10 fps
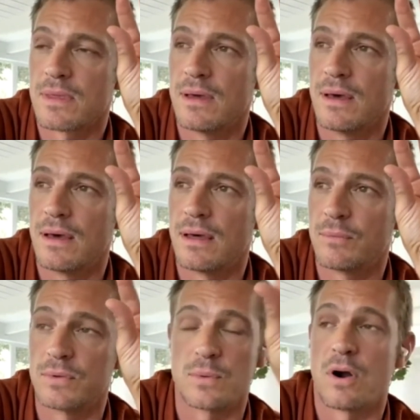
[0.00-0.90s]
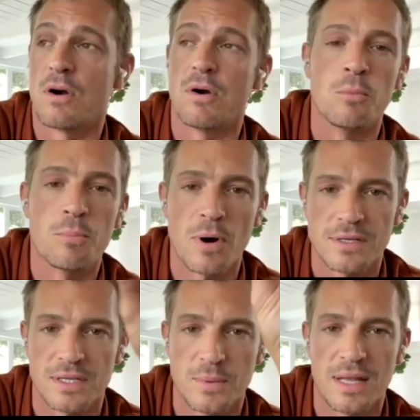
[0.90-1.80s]
was our own
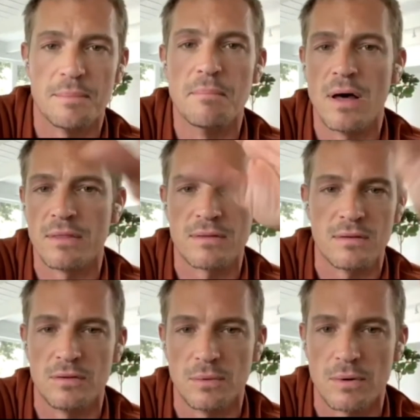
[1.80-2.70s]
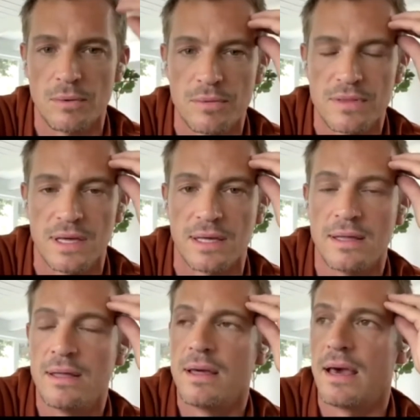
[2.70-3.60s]
project. We had a month to do our own thing,
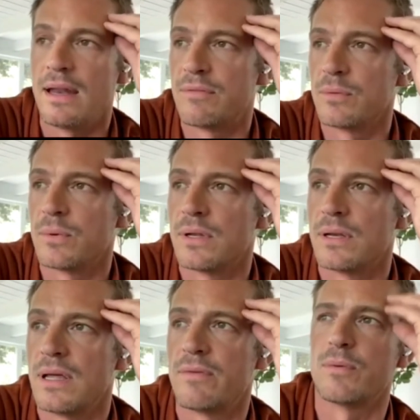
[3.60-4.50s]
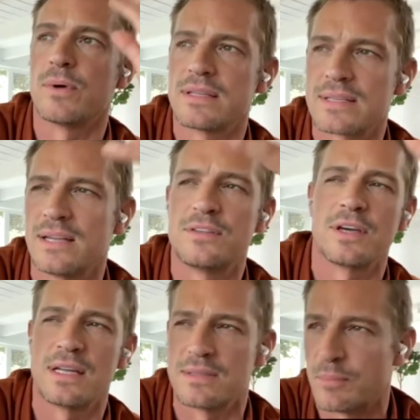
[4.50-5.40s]
and everyone else kind of took
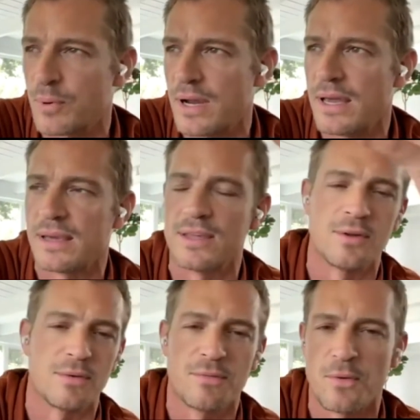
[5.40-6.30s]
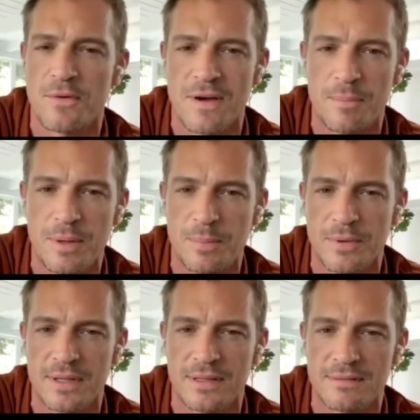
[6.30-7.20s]
it as a break. There were 4 or 5 people
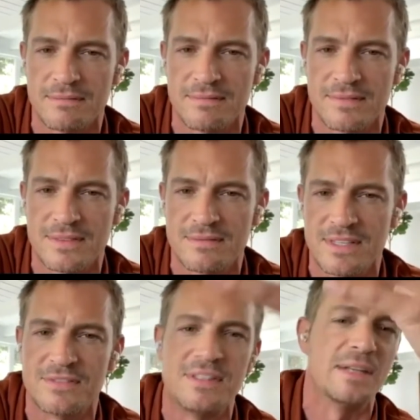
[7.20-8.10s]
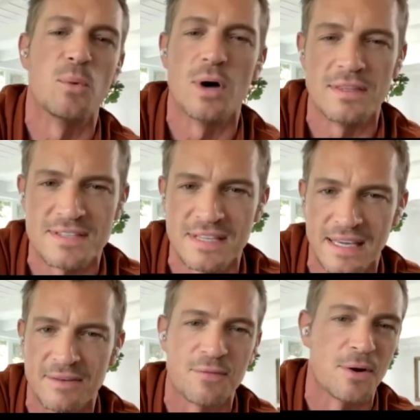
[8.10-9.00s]
that just did one
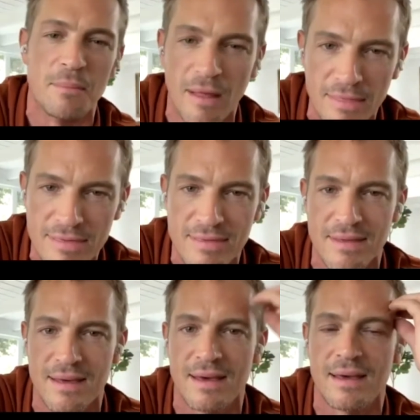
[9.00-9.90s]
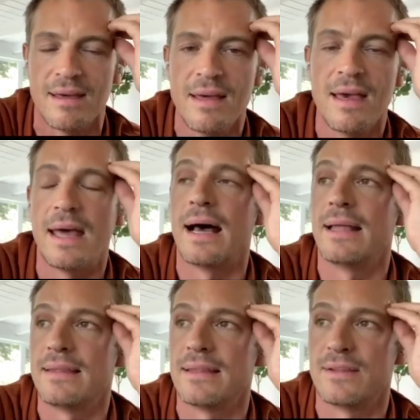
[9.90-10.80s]
scene for a month, and I
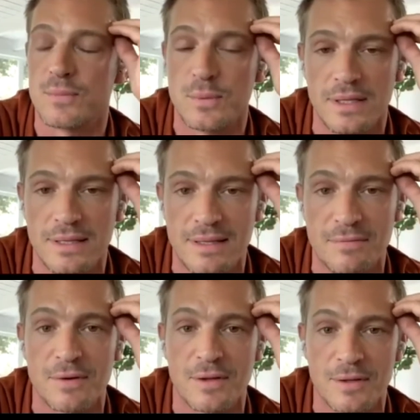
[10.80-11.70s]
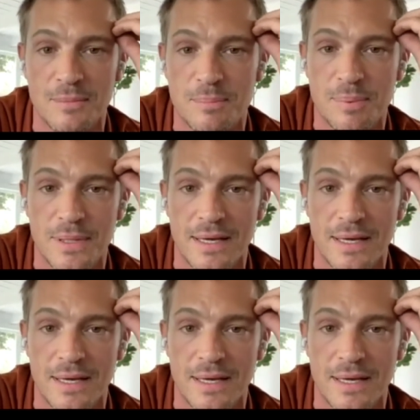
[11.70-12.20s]
did this really difficult play